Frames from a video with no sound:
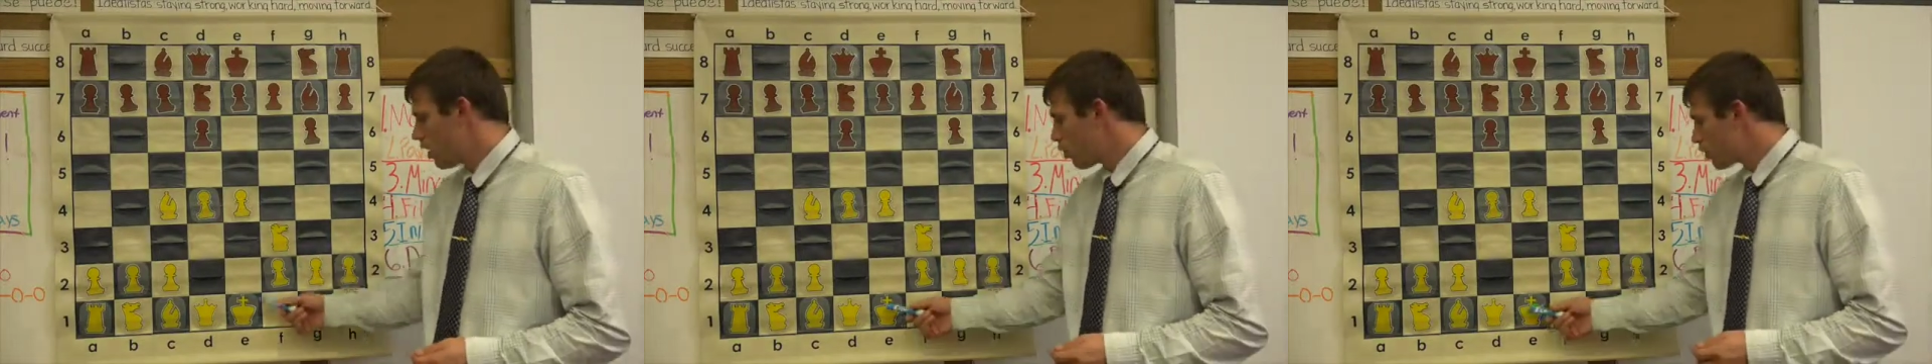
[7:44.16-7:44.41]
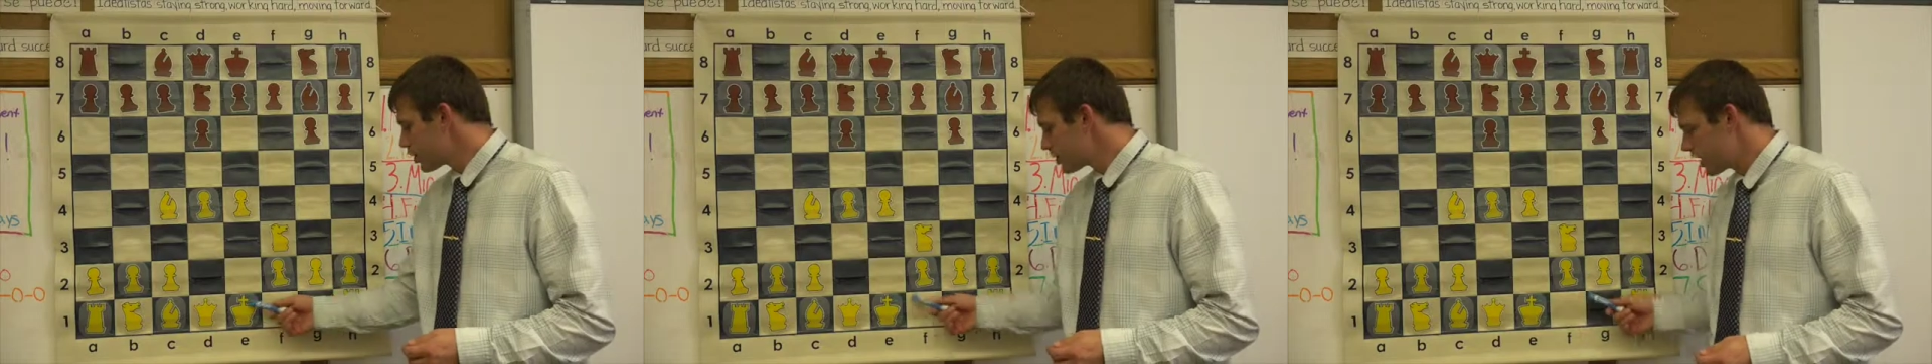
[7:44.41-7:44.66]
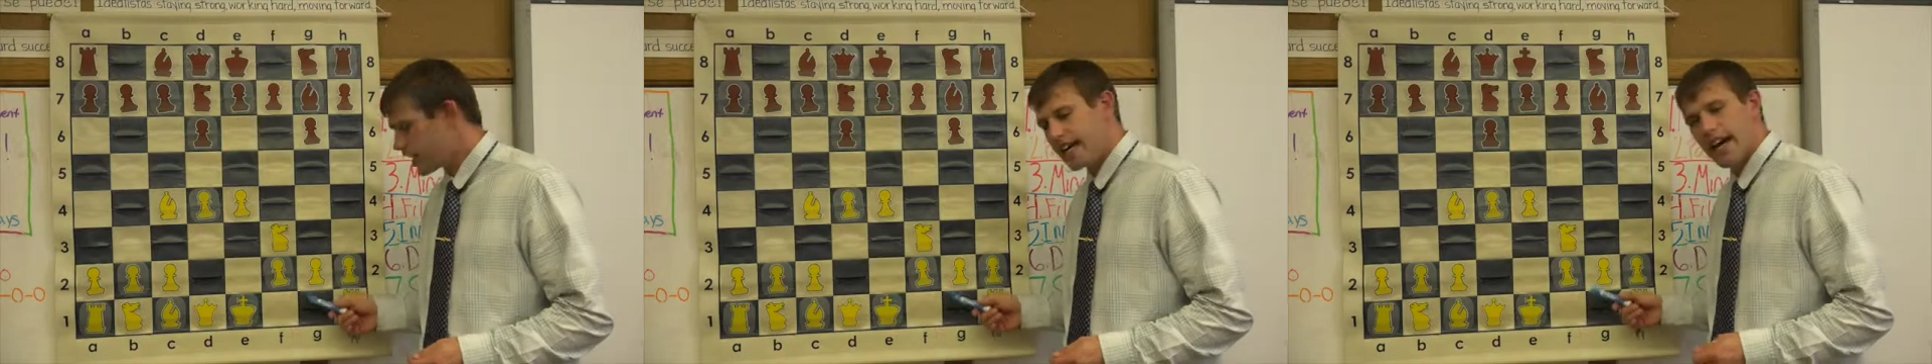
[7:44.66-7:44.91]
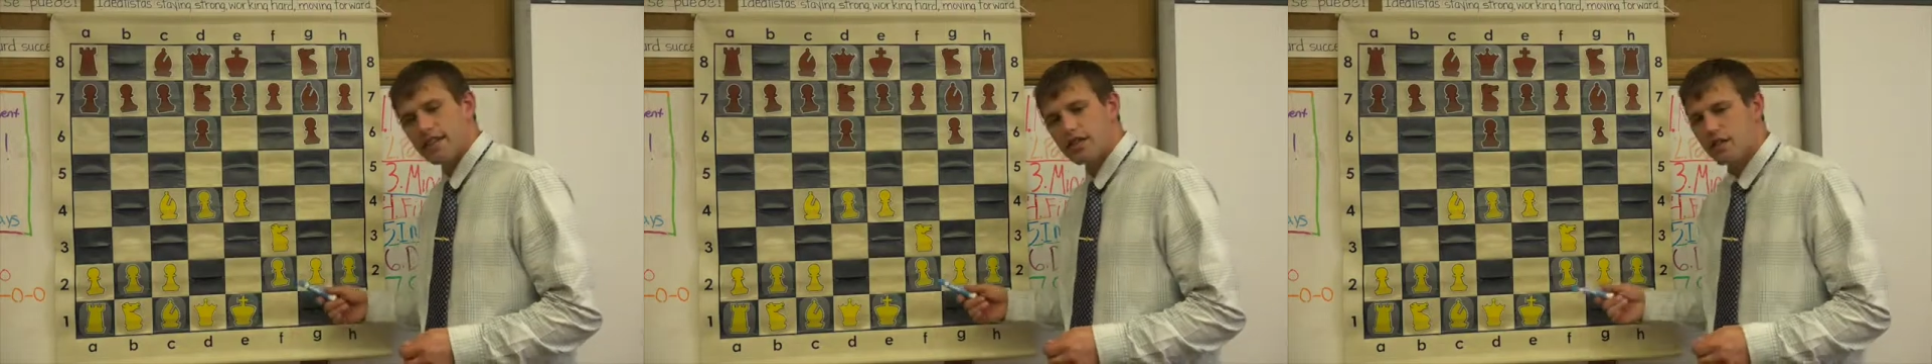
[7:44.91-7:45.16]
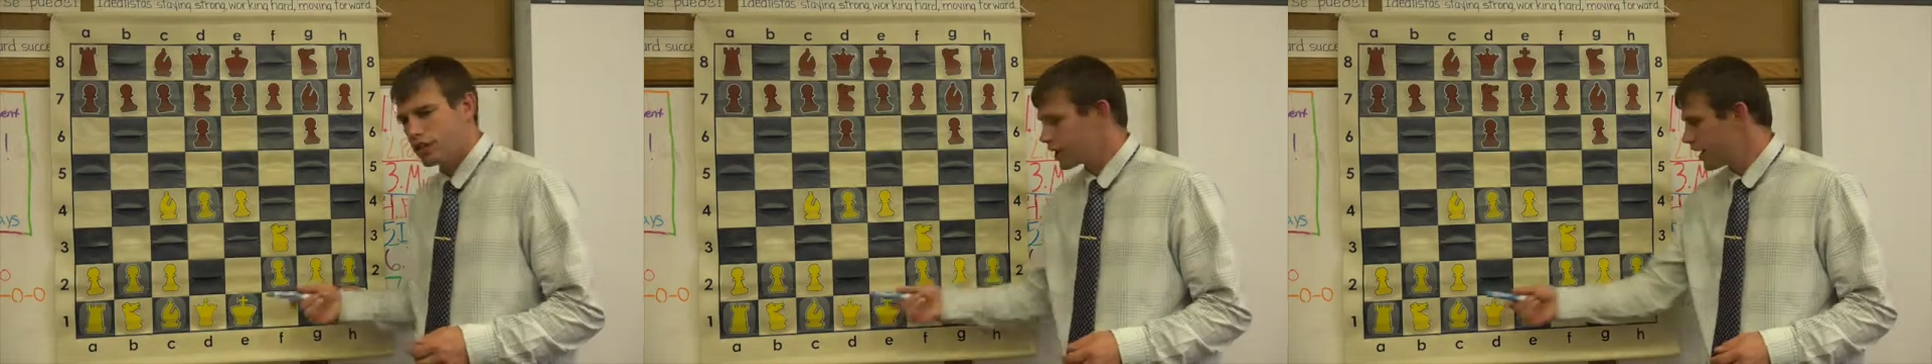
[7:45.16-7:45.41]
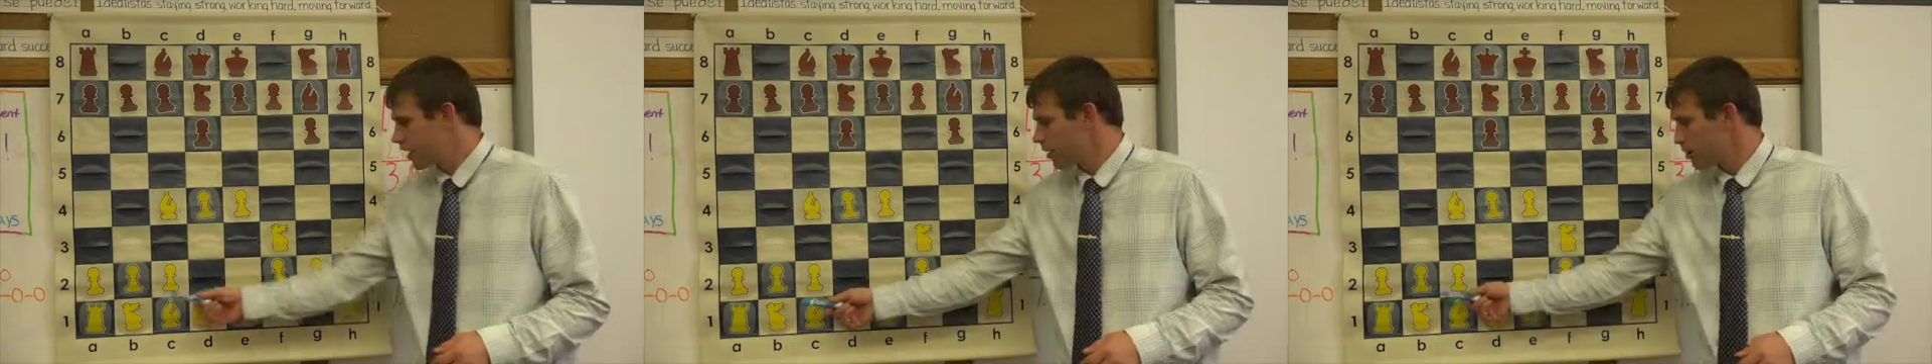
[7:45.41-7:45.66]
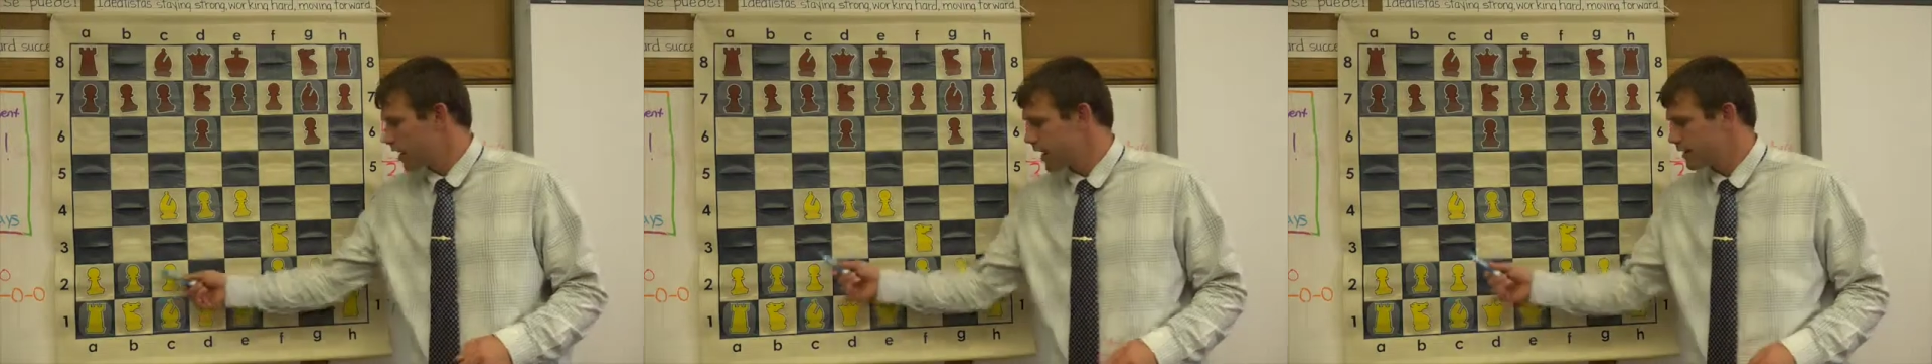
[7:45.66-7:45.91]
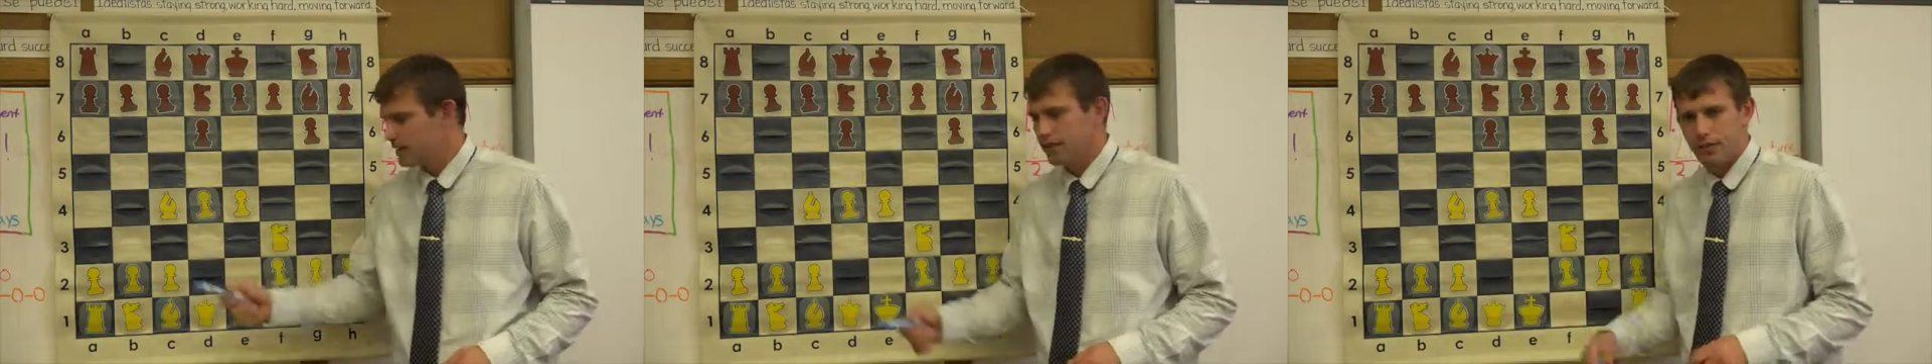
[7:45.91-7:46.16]
we're just going to castle our king or play
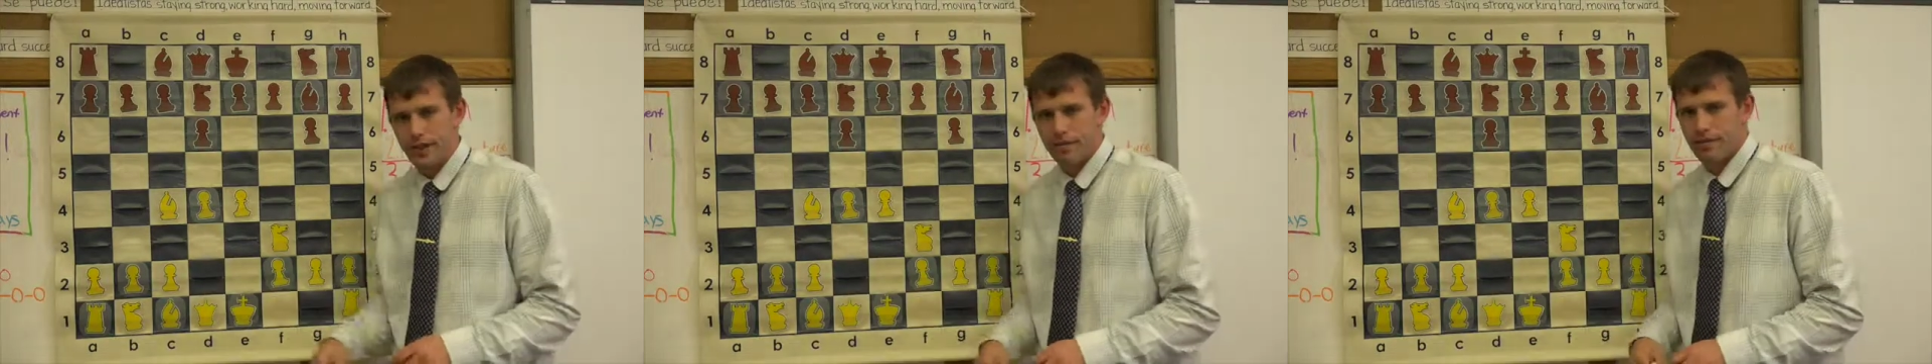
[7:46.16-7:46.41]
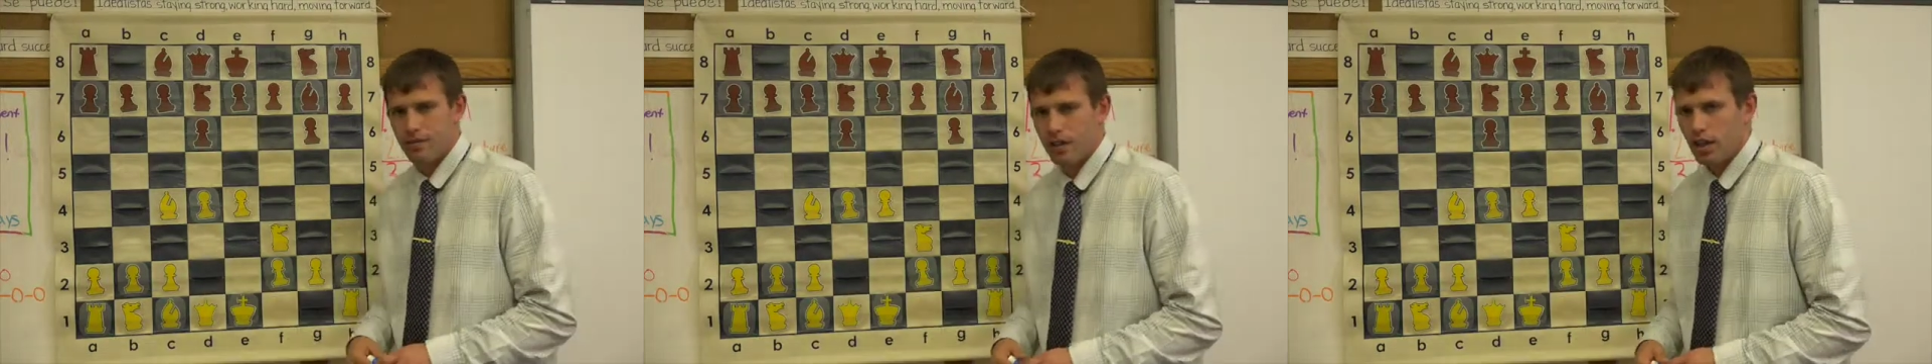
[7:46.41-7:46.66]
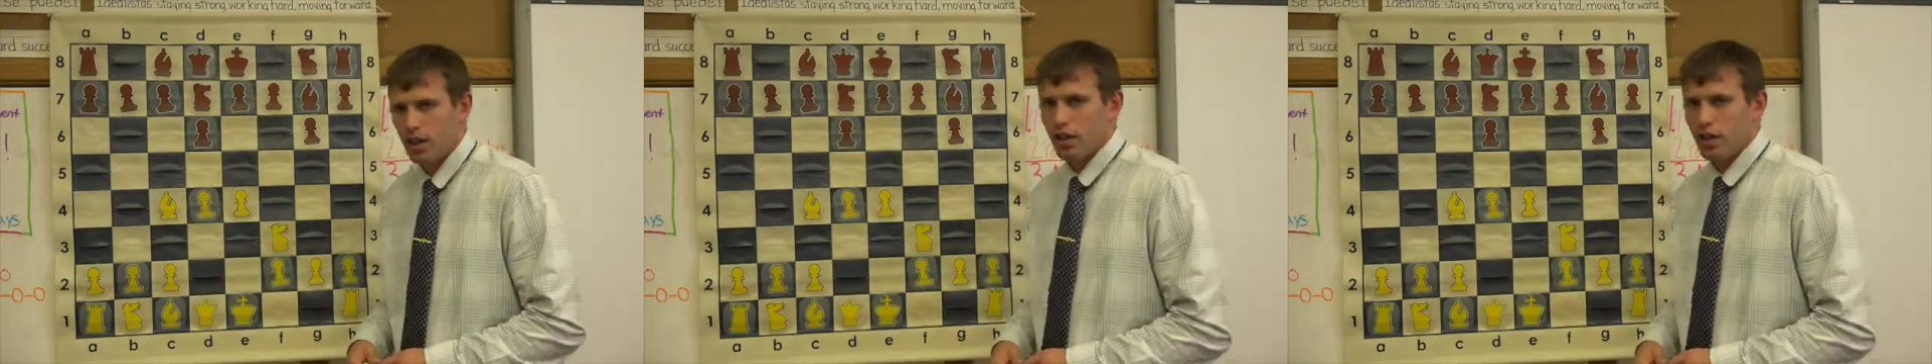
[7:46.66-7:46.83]
knight c3.